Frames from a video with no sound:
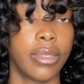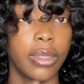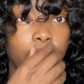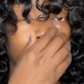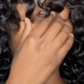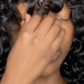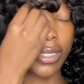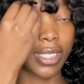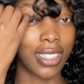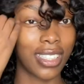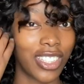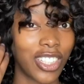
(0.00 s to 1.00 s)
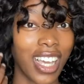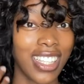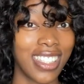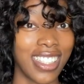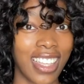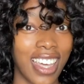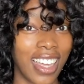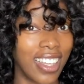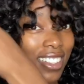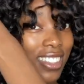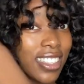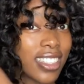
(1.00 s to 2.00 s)
Oops. Did you guys see
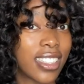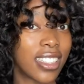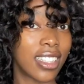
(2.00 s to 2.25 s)
that?